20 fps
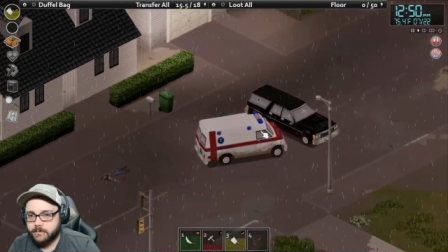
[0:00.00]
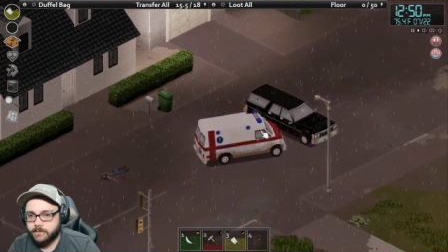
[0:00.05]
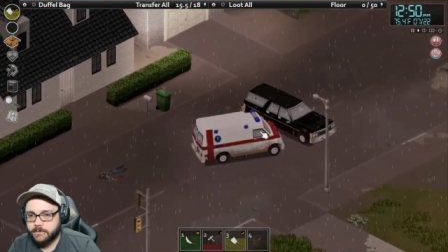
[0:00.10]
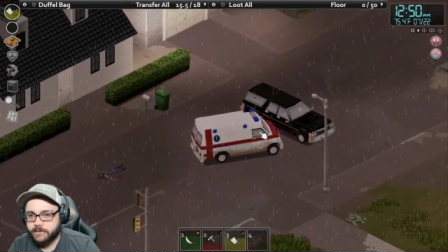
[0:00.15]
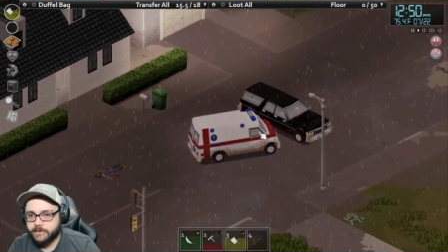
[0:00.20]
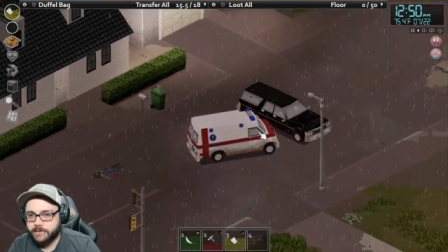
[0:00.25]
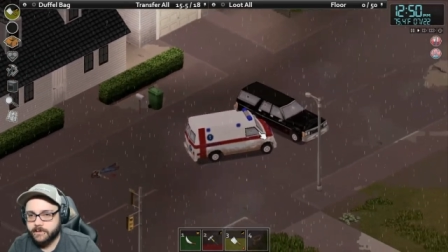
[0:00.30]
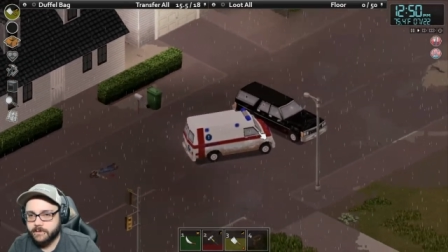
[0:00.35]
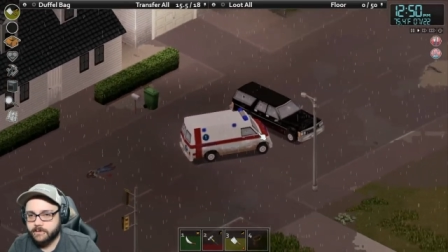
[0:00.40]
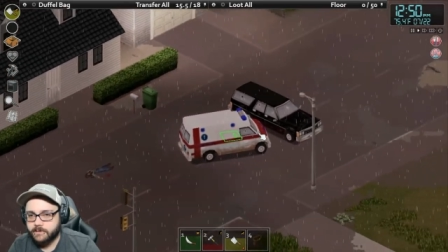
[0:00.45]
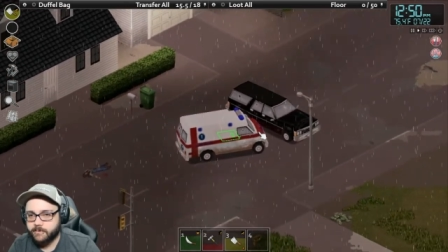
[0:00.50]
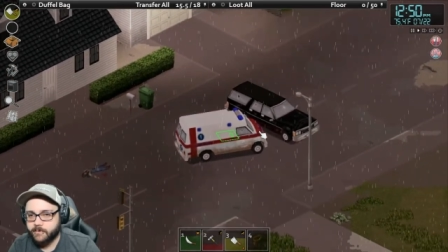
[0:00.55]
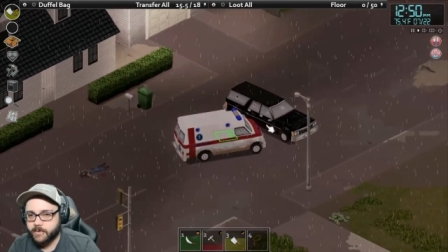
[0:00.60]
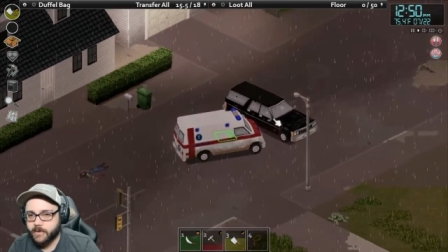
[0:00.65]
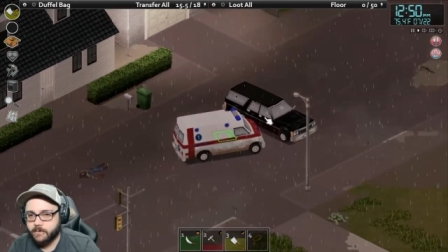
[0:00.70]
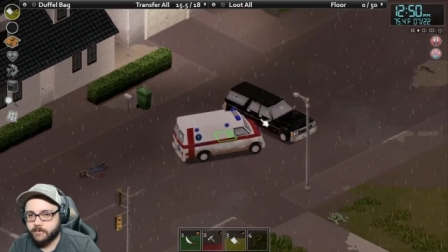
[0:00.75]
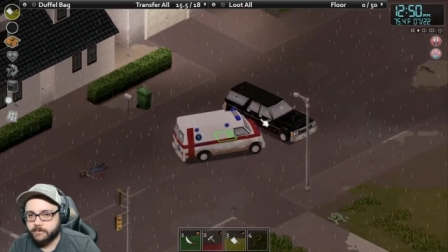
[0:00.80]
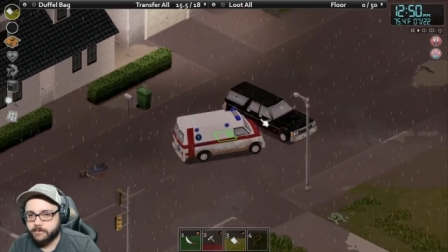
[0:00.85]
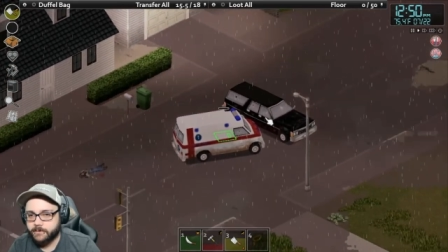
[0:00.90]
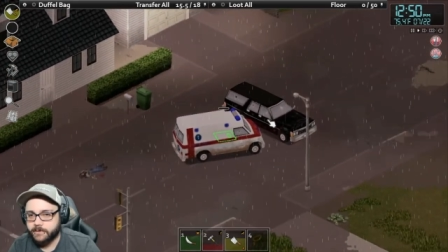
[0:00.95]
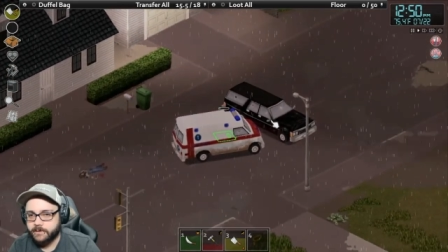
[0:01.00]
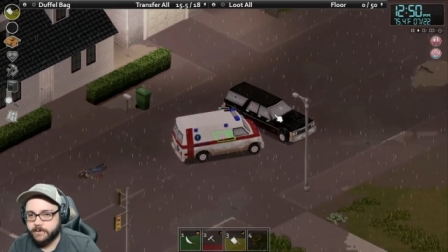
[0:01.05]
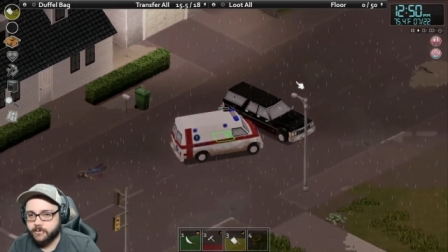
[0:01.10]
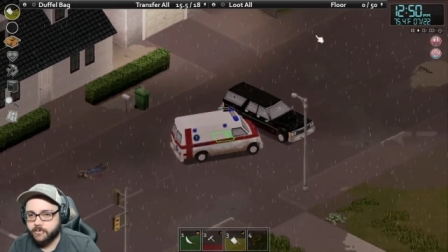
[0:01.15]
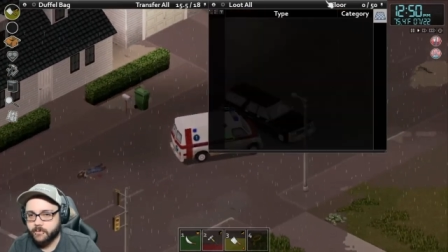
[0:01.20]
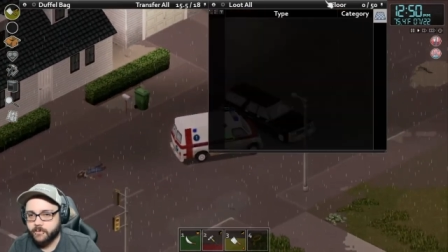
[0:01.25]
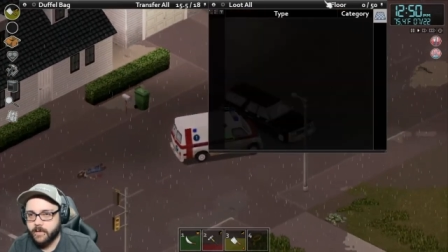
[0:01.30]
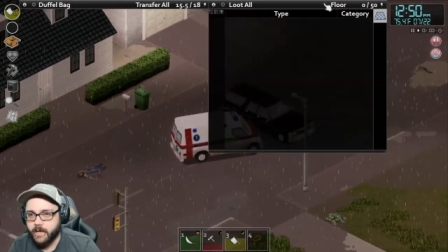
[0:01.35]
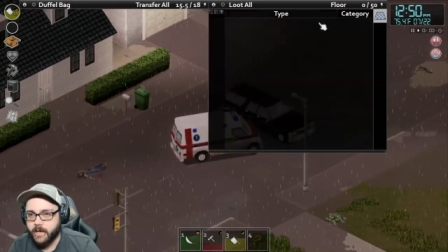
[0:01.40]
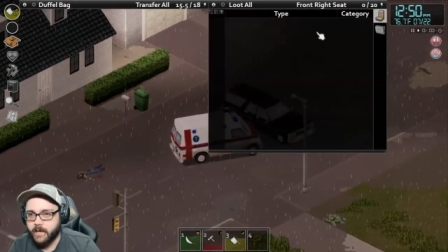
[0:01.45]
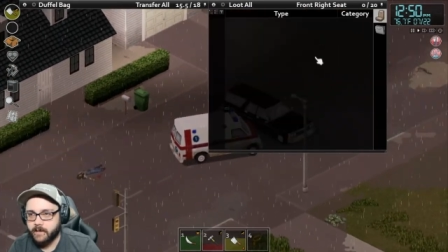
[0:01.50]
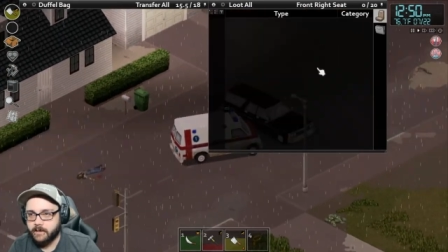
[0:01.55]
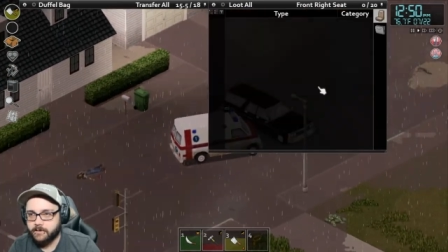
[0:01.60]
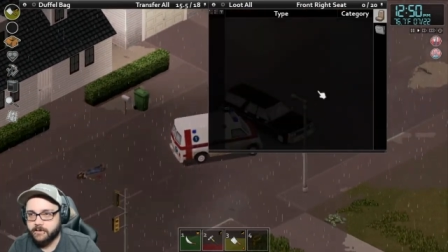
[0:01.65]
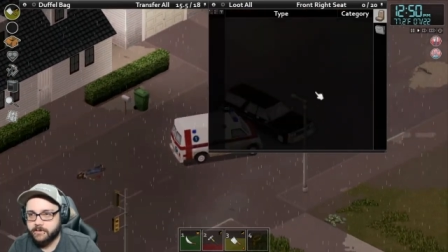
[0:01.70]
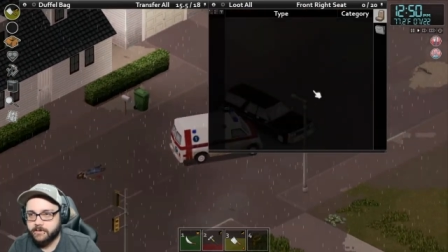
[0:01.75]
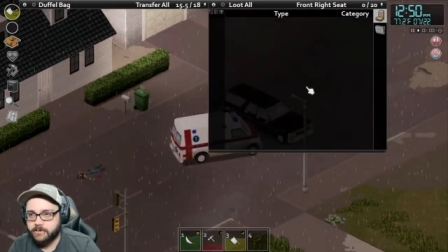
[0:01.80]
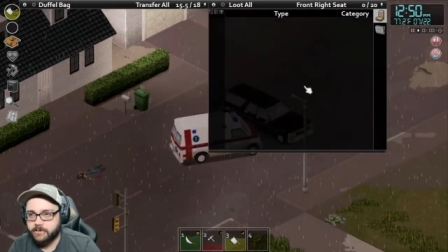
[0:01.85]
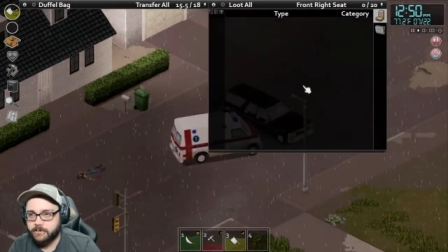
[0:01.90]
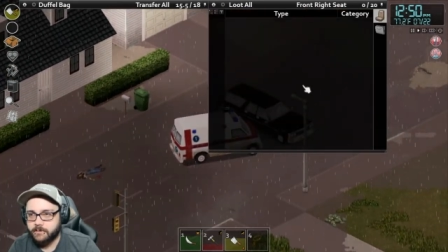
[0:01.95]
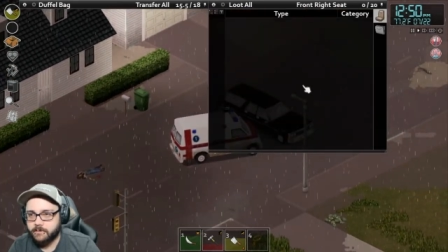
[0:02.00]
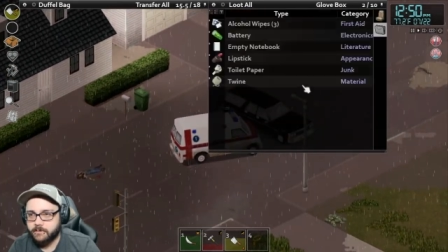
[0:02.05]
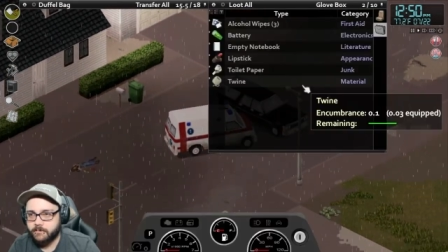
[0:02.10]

This thing's probably trashed,